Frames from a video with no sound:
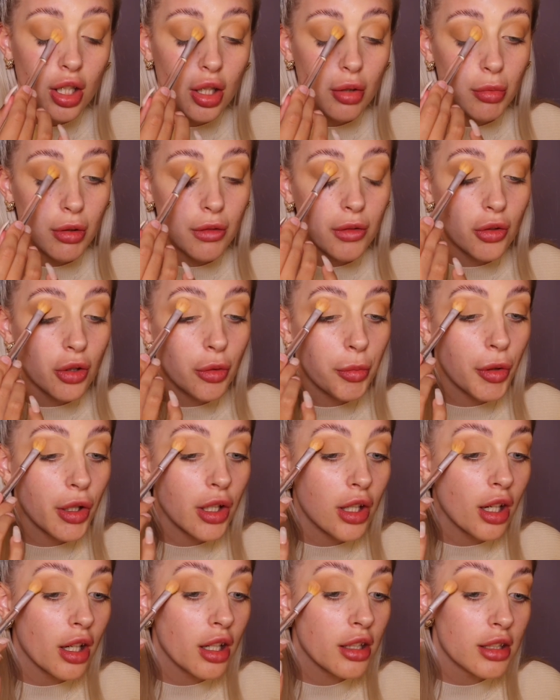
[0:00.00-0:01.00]
before
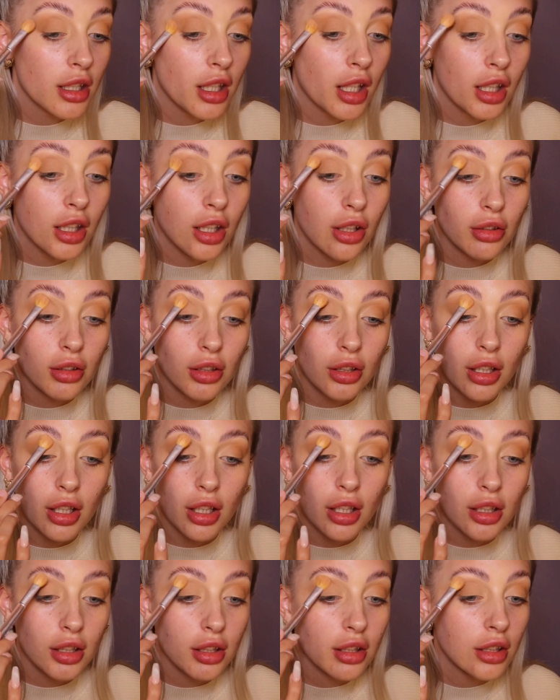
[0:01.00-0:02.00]
putting on a darker
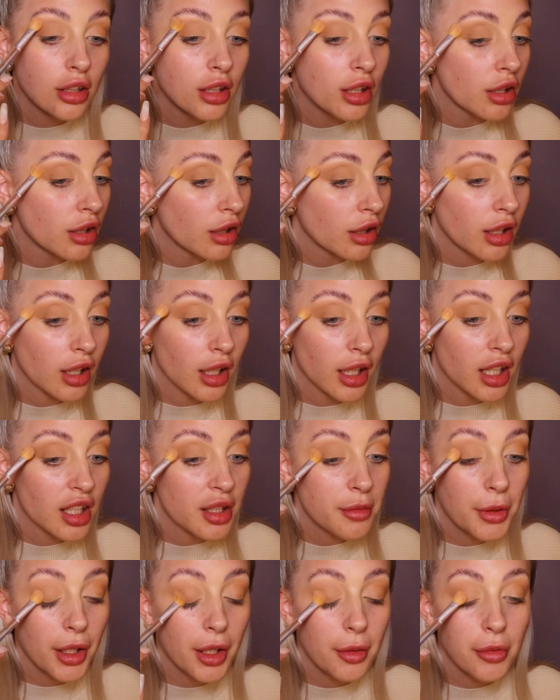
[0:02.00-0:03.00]
colour, you're not going to get the
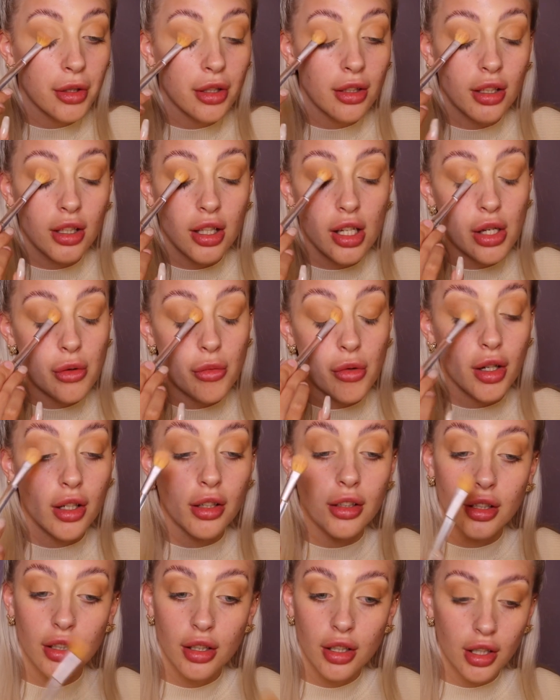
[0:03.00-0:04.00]
pigment that you
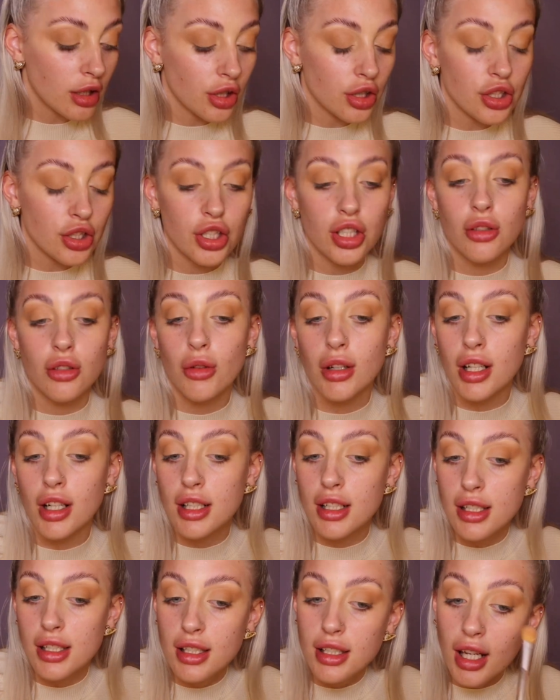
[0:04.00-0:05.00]
want, because you do want it
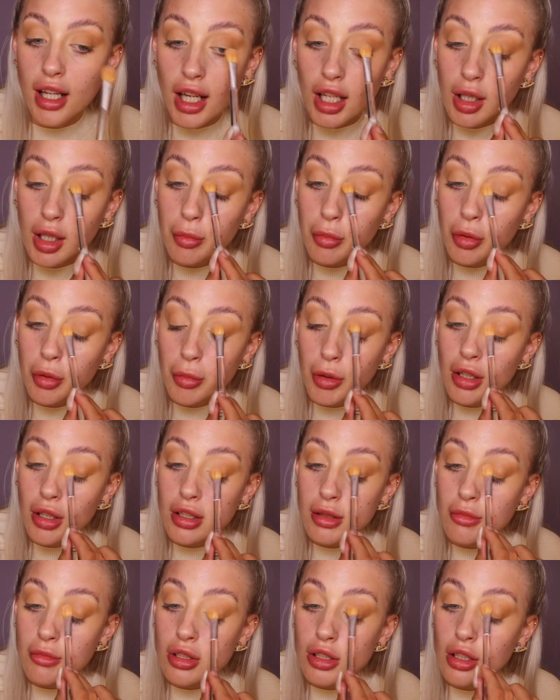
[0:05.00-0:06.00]
to stick. But
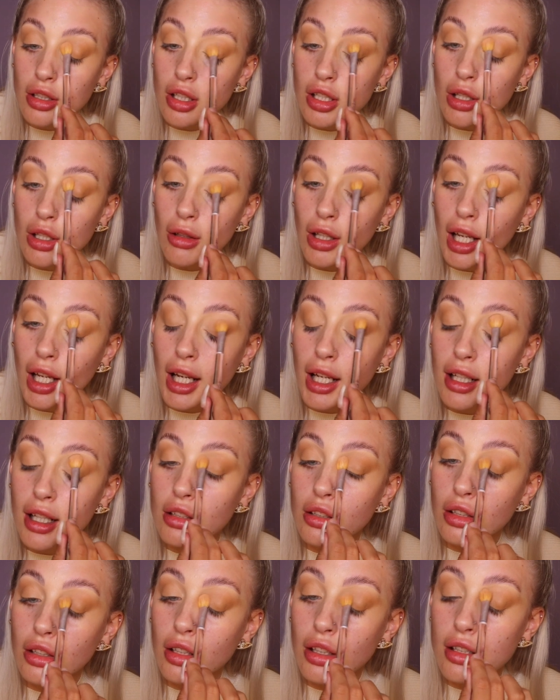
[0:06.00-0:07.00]
because I'm just going to do light
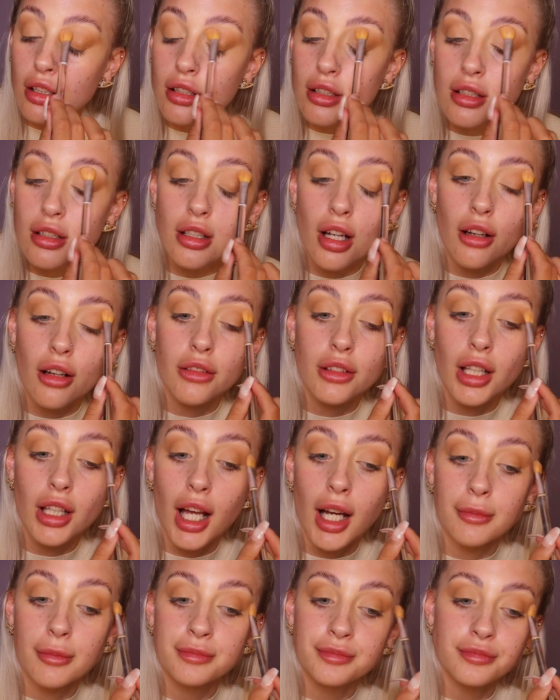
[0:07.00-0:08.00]
colours and soft
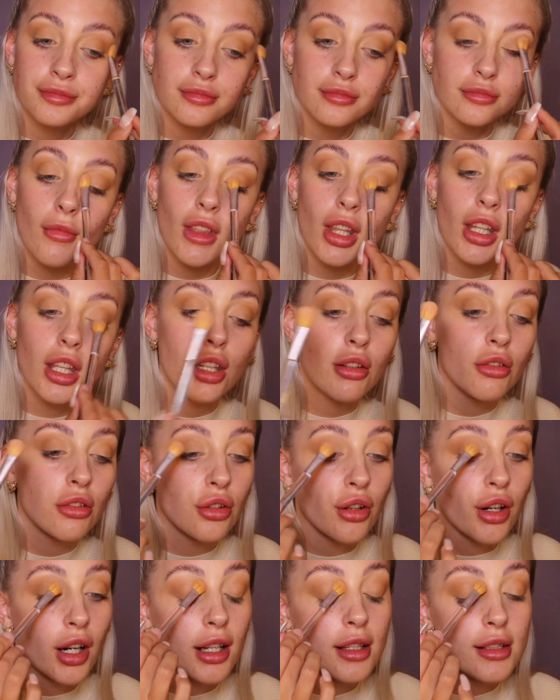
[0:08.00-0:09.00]
glam, you're
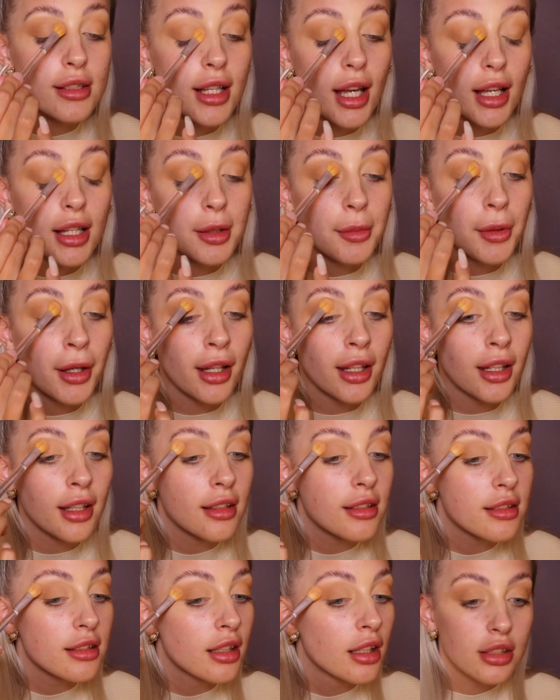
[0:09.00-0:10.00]
alright setting the
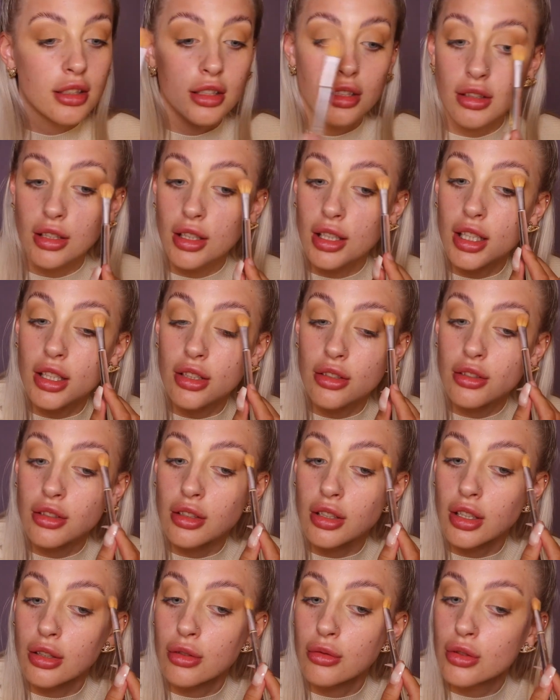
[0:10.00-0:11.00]
base so that it
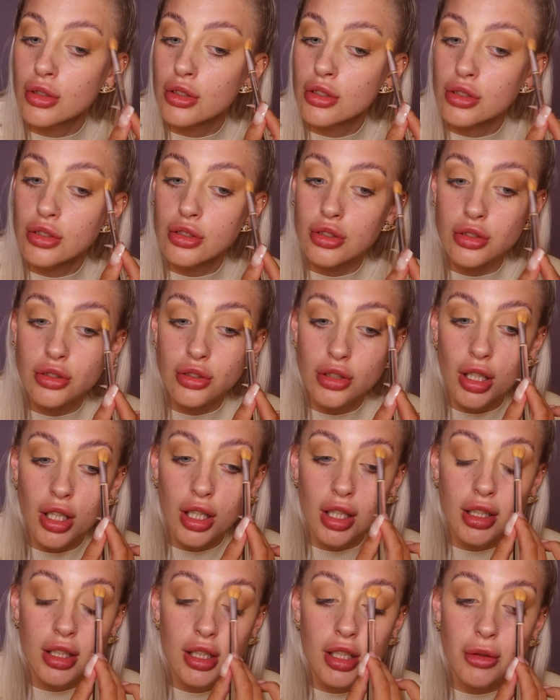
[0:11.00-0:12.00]
doesn't go
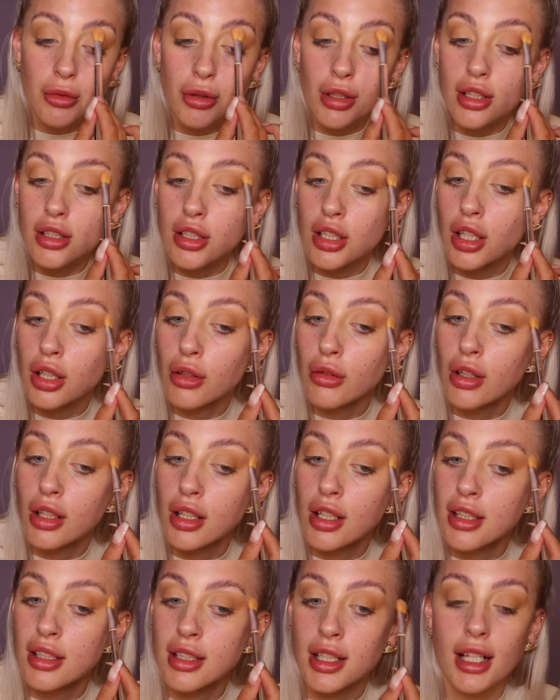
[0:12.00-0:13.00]
darker than you want it to
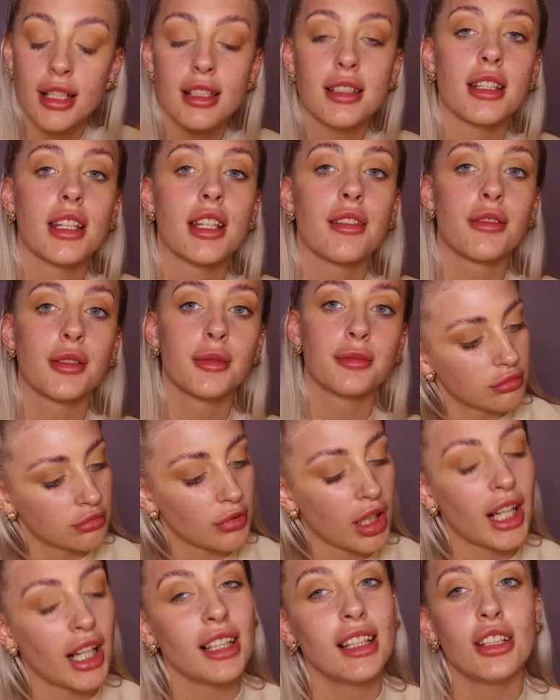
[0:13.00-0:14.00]
and it's nice and even.
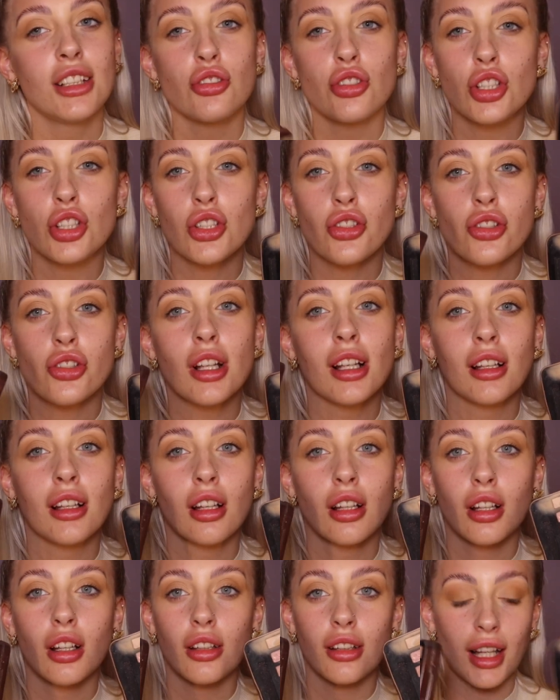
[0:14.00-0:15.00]
I literally used to,
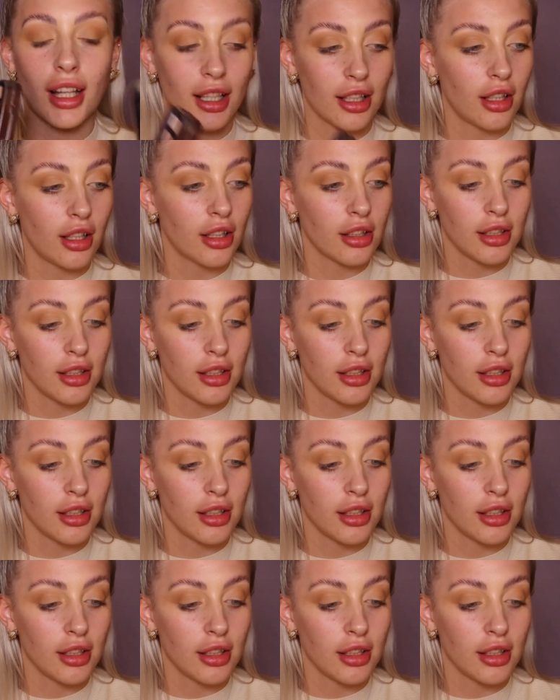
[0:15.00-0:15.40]
like,